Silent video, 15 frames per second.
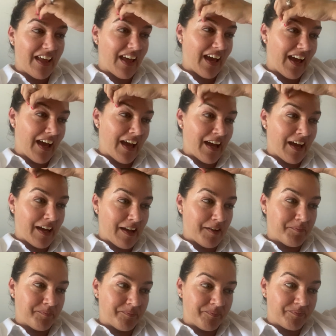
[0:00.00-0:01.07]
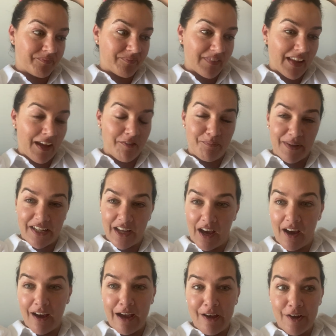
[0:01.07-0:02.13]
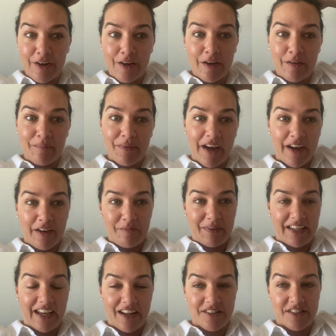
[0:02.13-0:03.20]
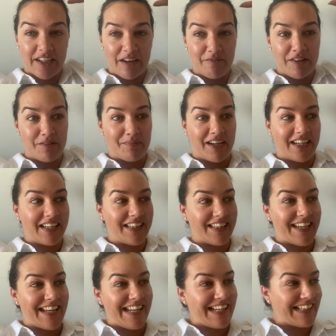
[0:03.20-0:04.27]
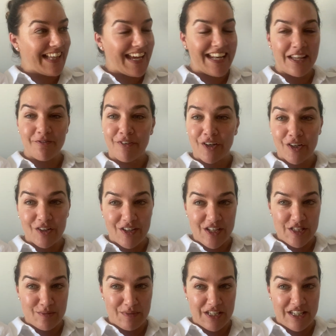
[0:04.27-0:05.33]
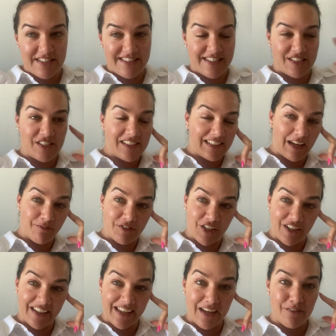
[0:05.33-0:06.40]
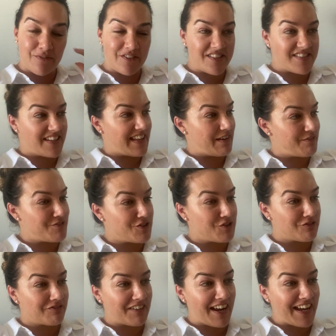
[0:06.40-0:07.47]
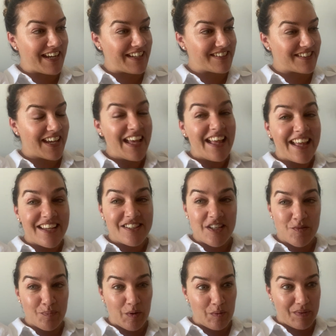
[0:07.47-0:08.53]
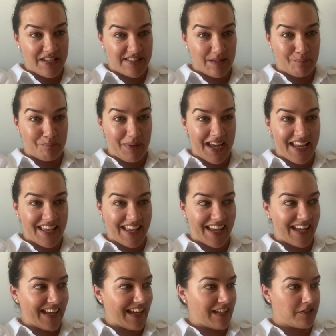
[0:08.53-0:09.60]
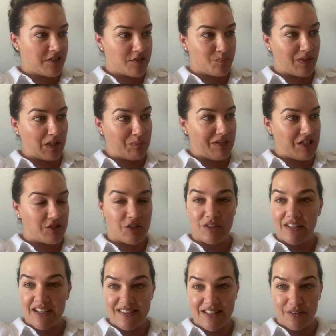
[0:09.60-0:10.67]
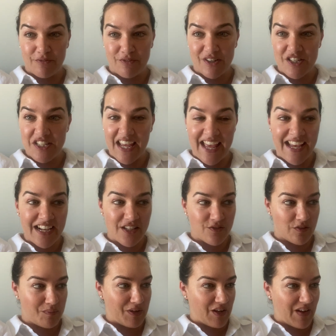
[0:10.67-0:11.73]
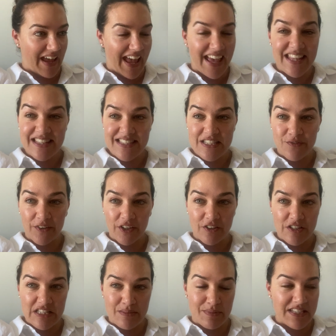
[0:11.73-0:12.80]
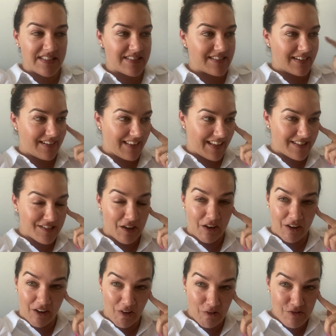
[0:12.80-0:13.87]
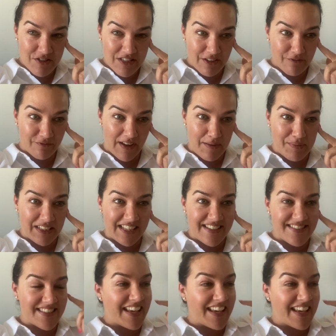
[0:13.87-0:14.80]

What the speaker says: I've been home. I've been catching up with my cleaning lady for Christmas, and she loved her gift, so that was great. She's bought me some baking, and she's bringing me 2 dozen fresh eggs from her hens for Christmas, so that's also fabulous.